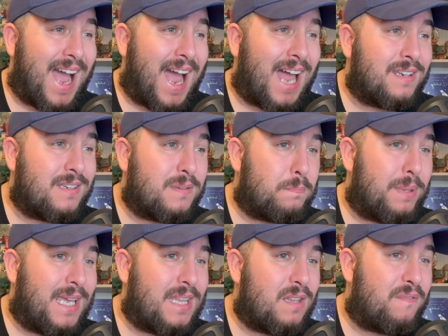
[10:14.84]
and
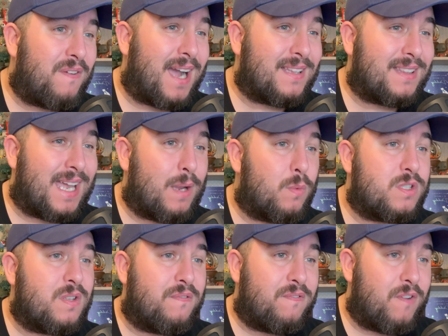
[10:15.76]
being the fact that it
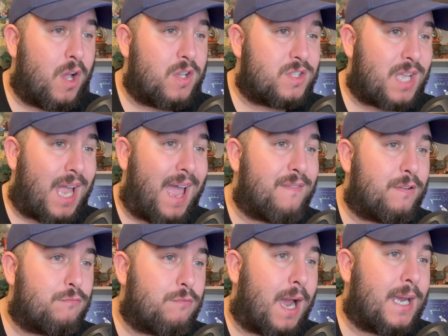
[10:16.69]
was the first
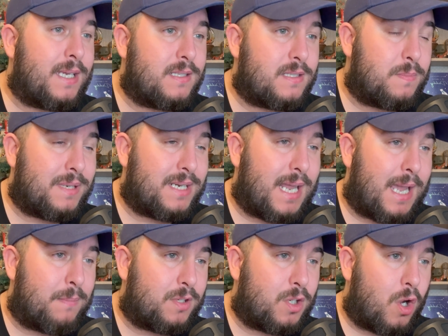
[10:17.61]
ever ride to be
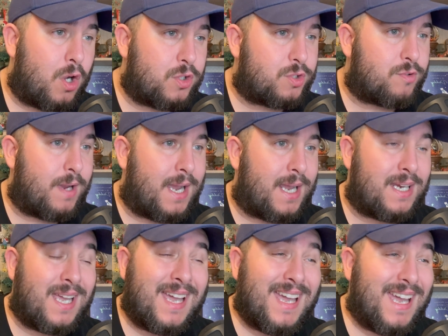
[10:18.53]
named Ghost
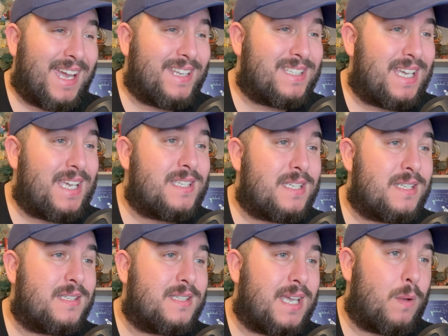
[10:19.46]
Train, it's easy
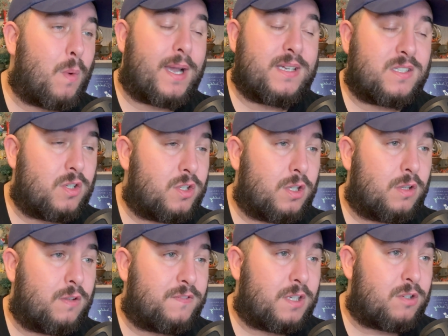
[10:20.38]
to see why it's such a
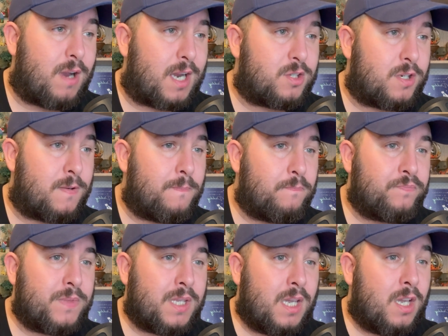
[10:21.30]
loved attraction.
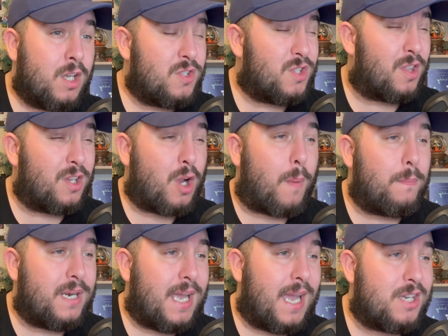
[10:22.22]
So the
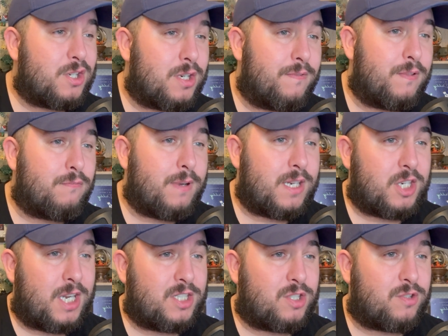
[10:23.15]
combination of the
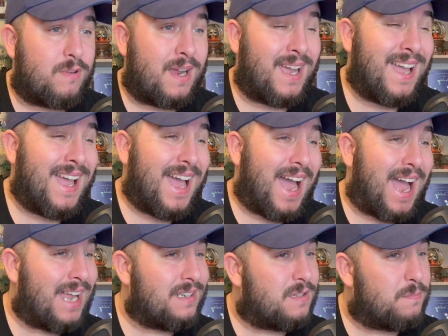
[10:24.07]
rich history
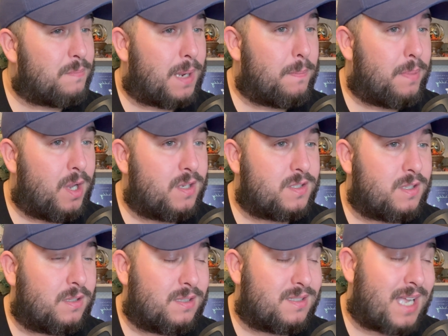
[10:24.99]
and my
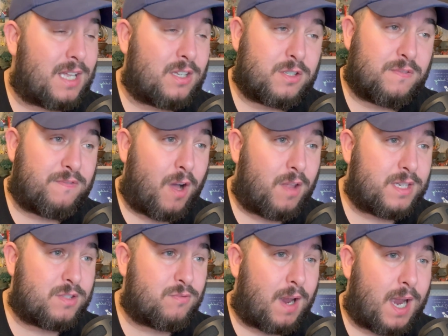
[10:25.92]
personal nostalgia for
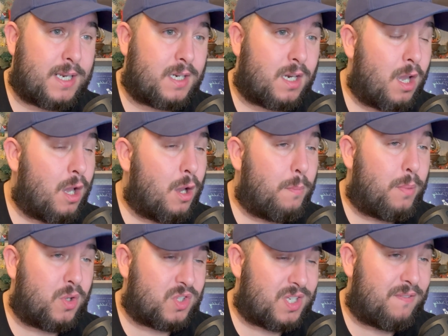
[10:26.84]
this ride
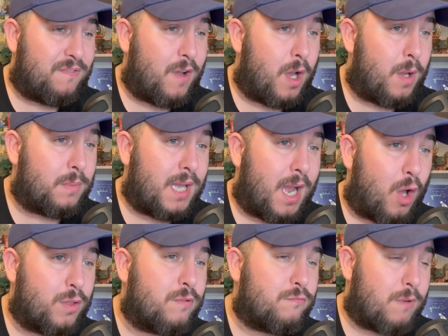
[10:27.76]
puts it firmly
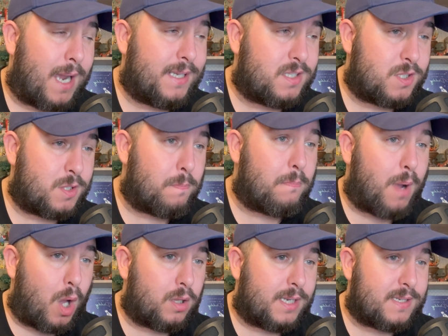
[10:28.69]
on the ride some
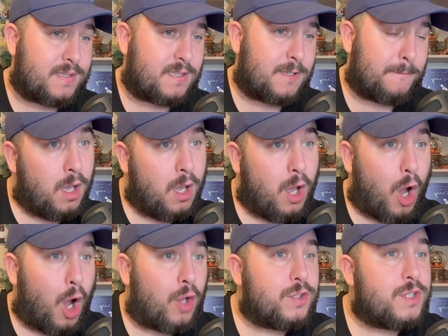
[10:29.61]
more list.
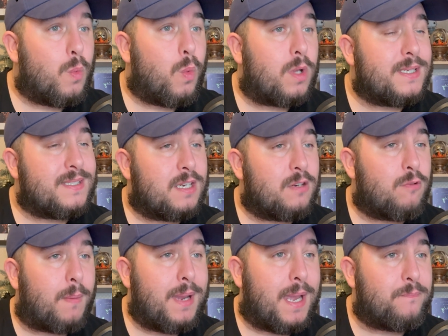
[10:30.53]
On to Wallace and
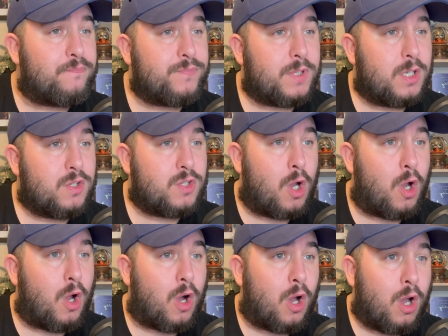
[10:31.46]
Gromit.
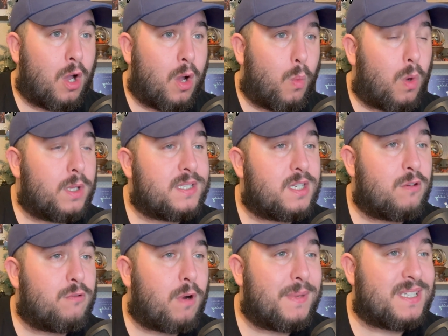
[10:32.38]
So, Wallace
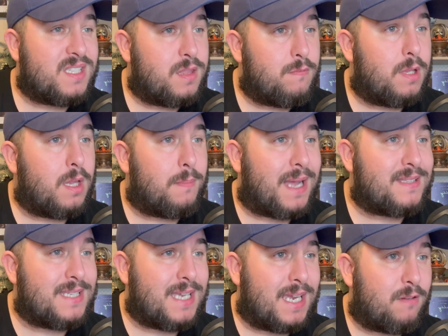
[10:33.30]
and Gromit's
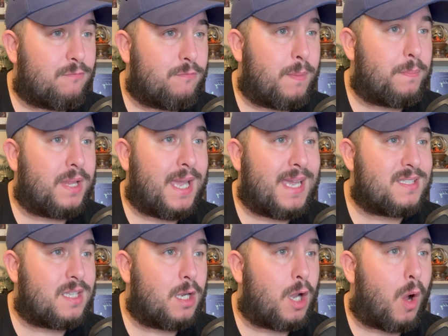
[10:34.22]
Thrill-O-Matic
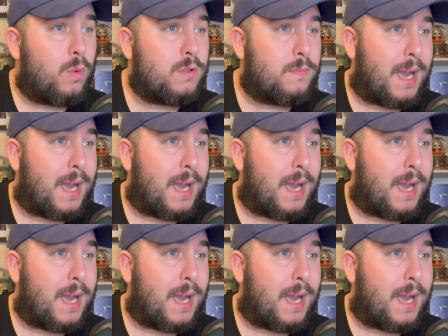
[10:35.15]
replaced the gold